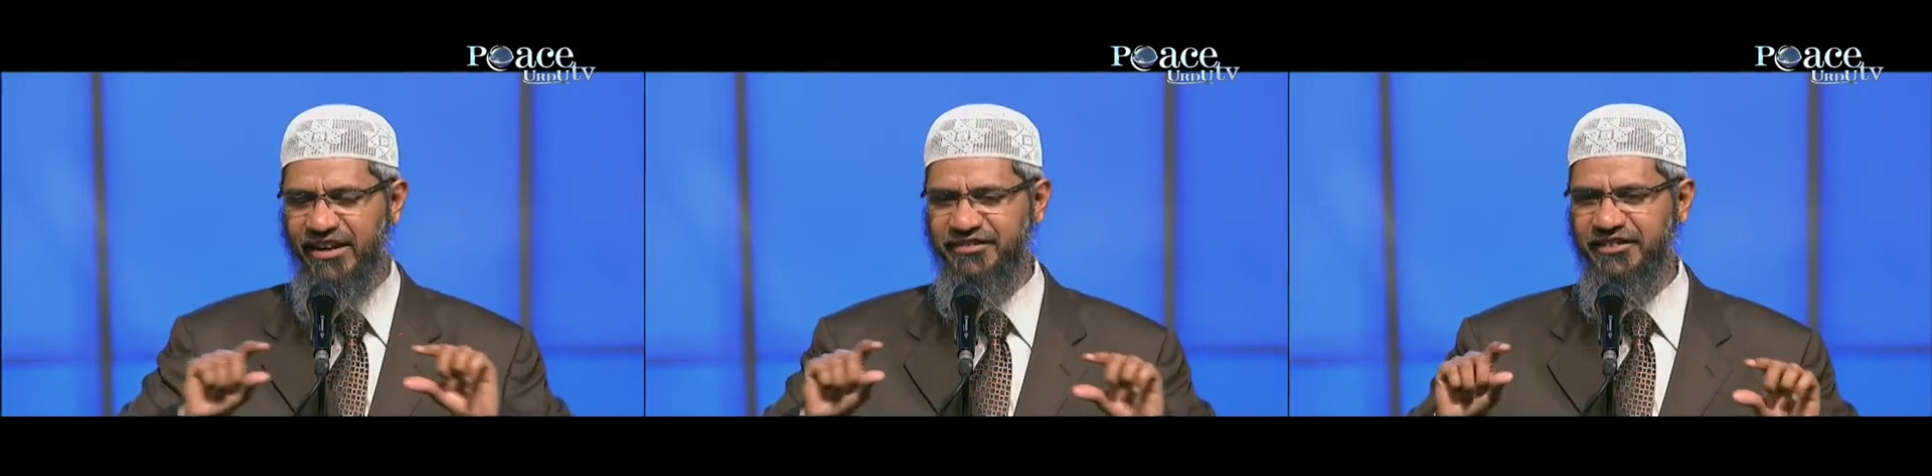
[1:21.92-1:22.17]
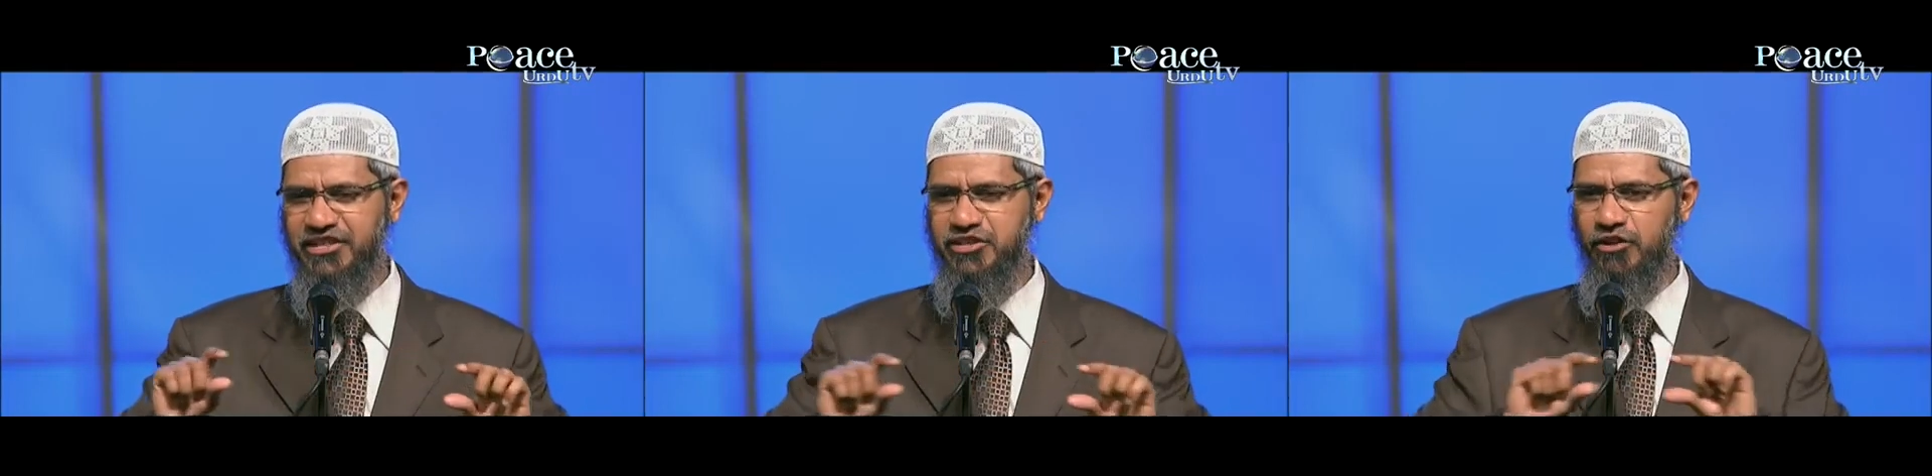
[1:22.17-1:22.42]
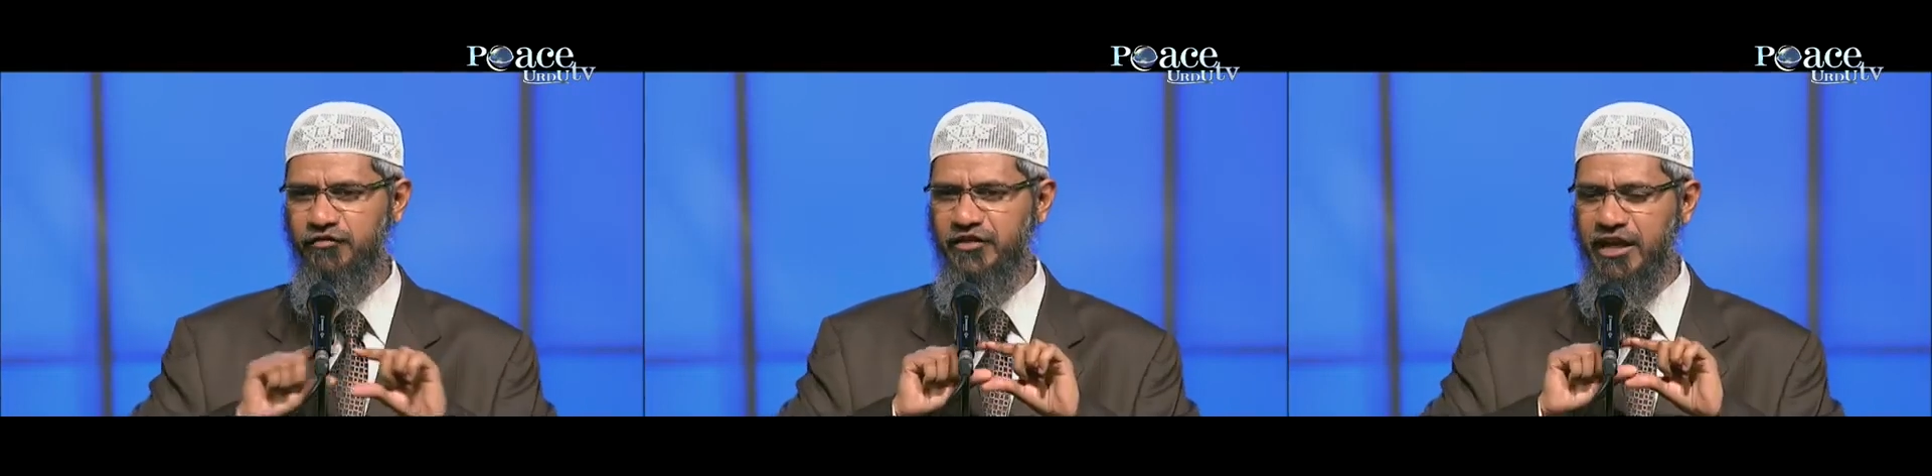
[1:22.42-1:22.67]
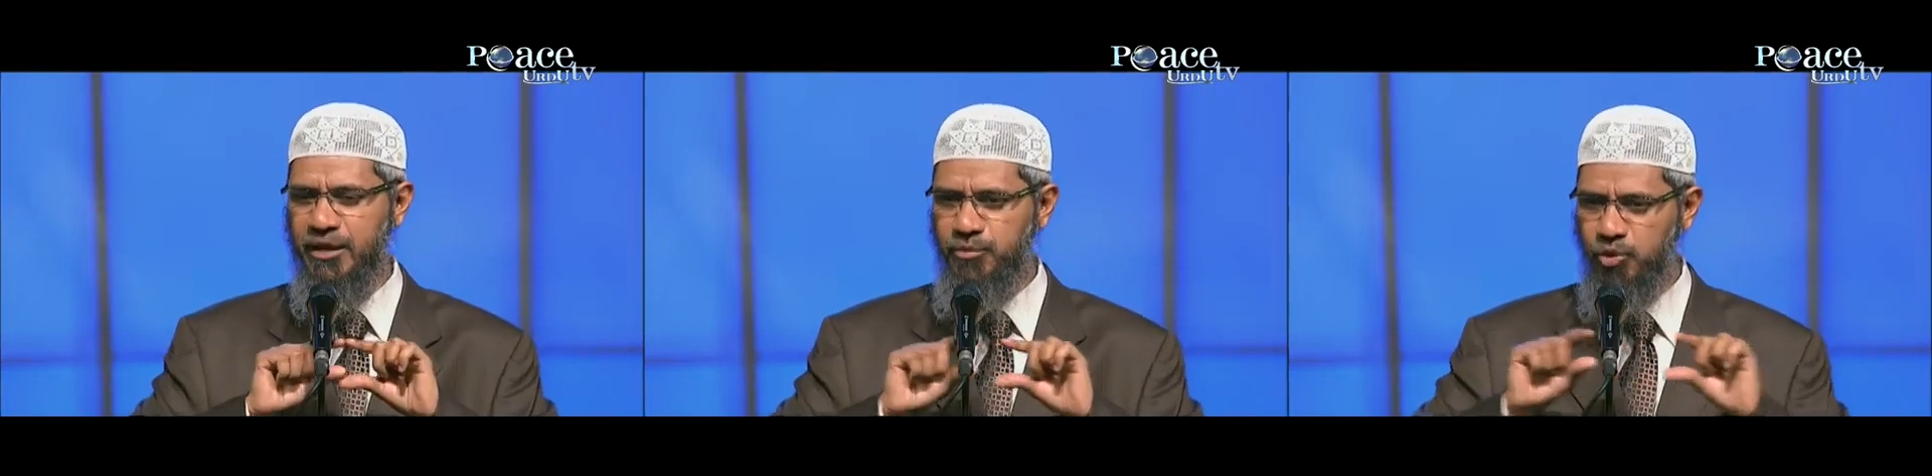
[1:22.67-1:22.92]
translation
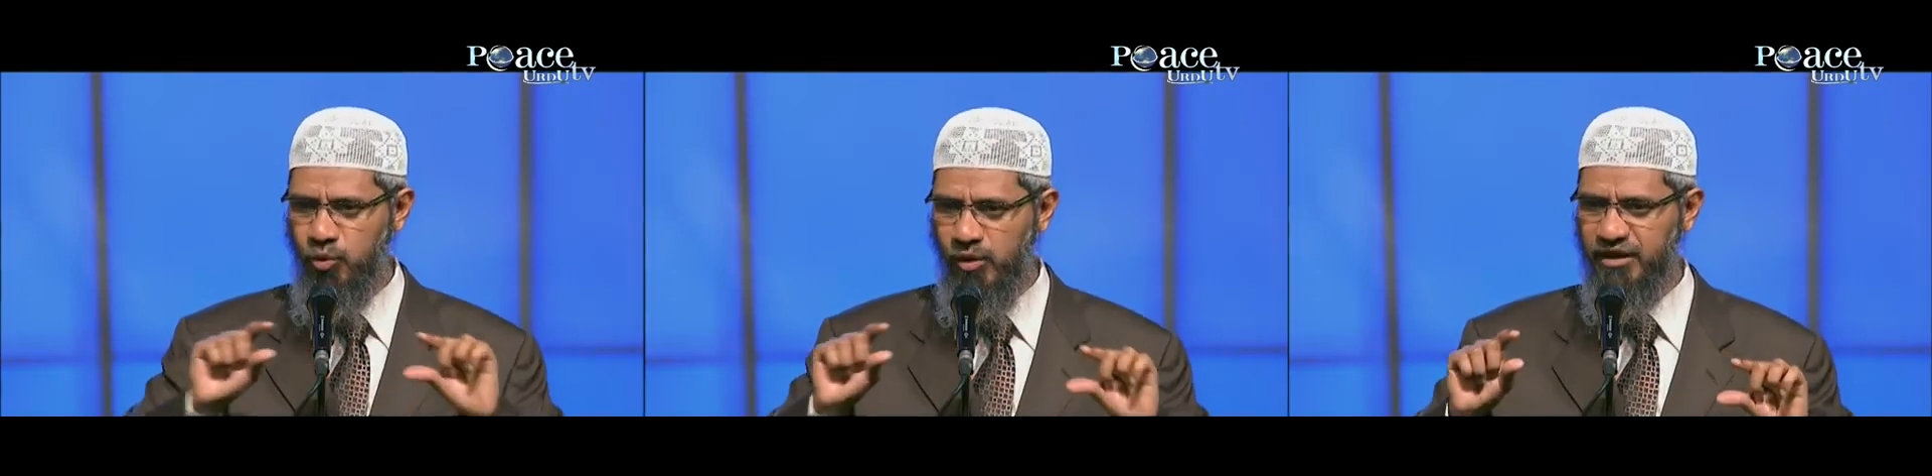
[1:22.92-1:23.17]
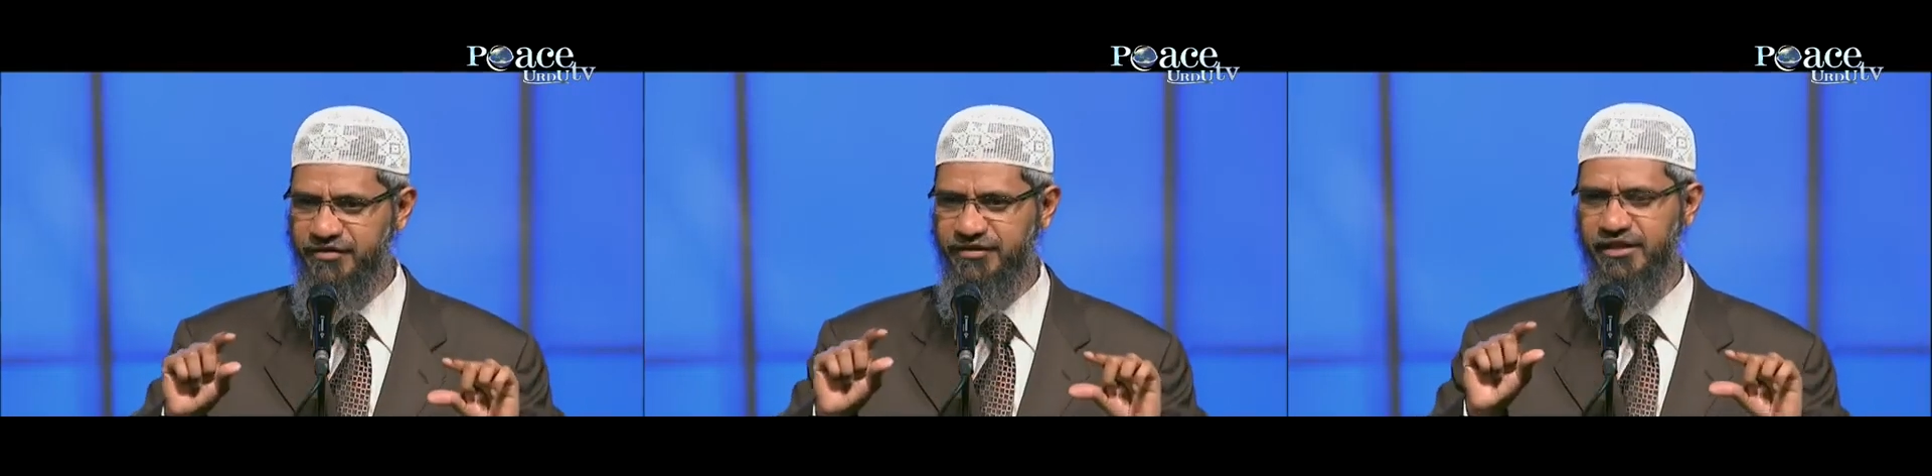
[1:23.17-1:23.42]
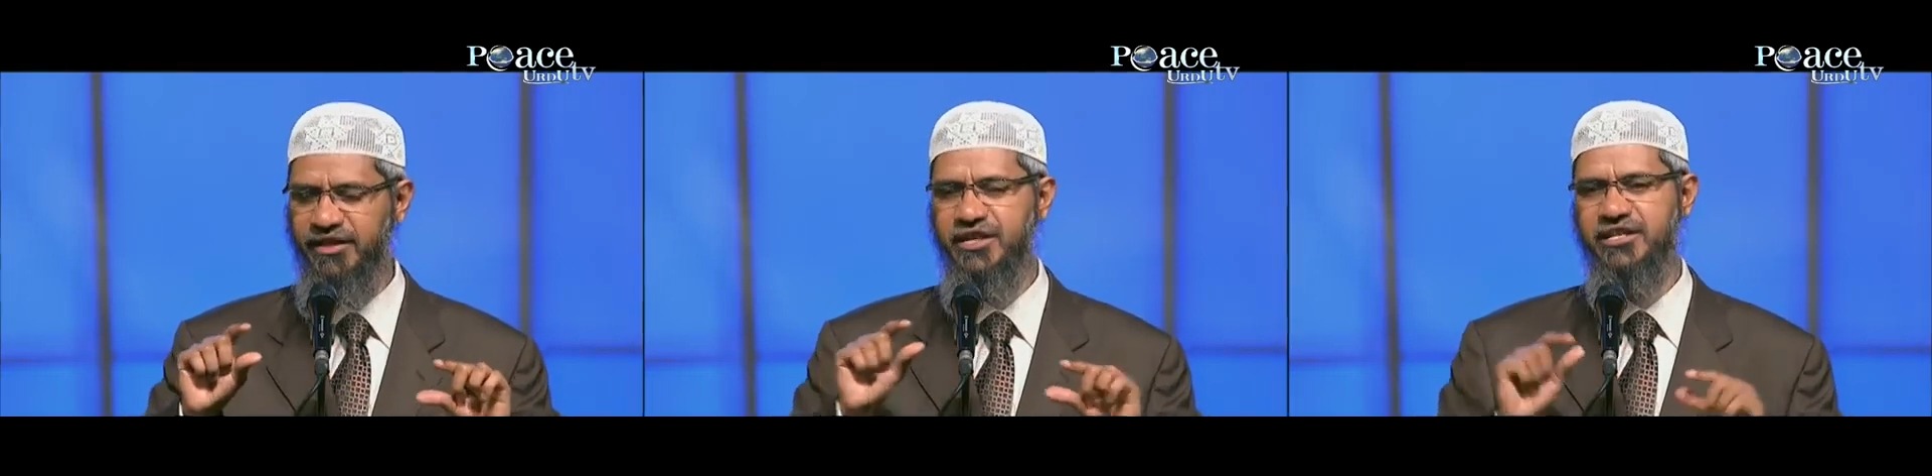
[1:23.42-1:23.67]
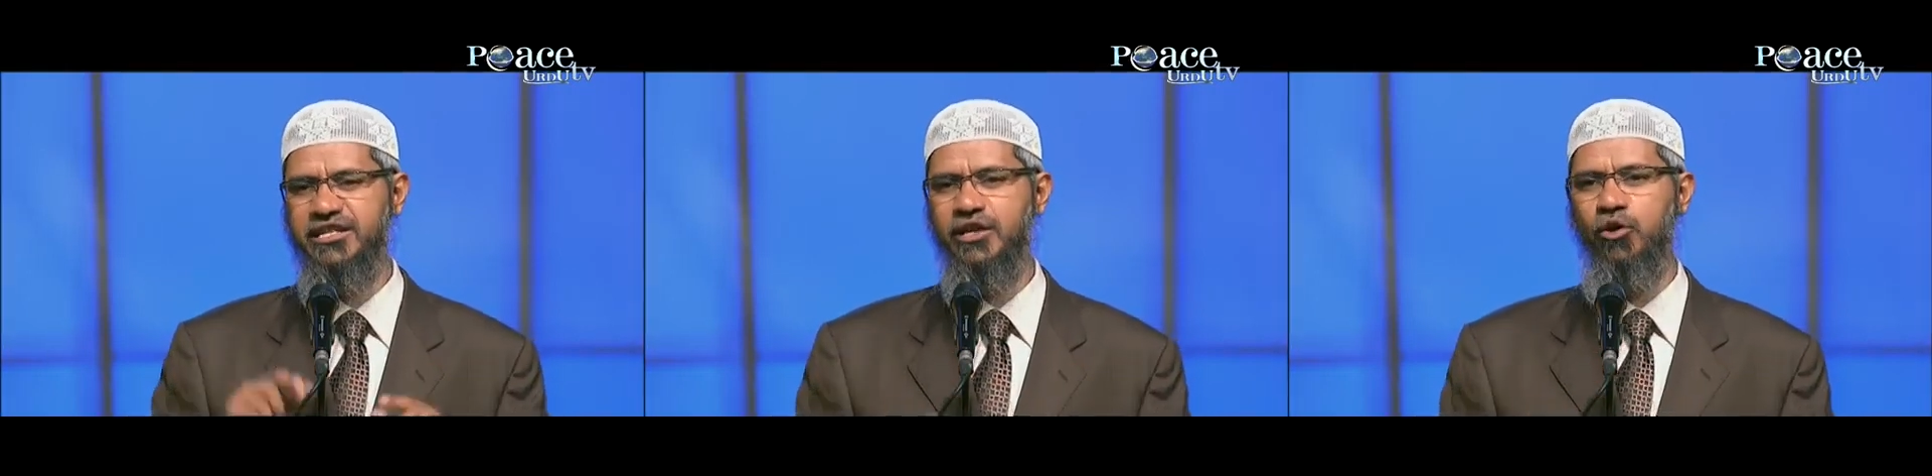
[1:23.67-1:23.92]
of the Hebrew verse
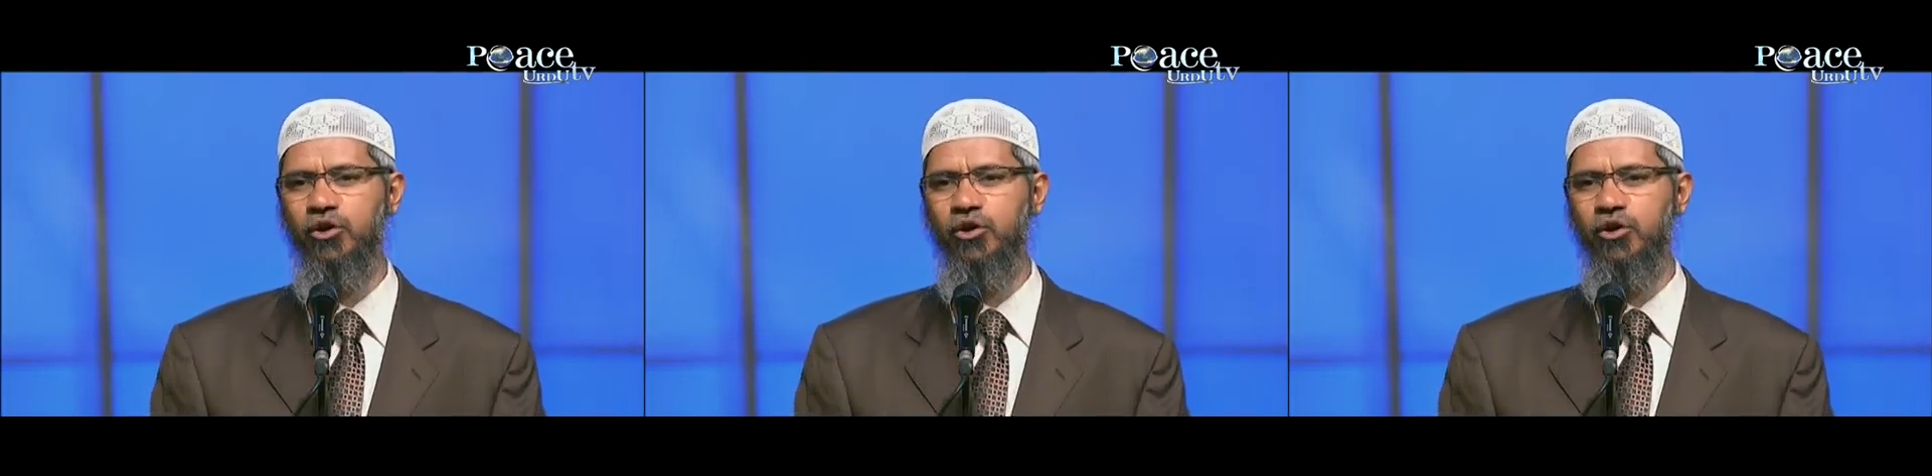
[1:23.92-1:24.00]
she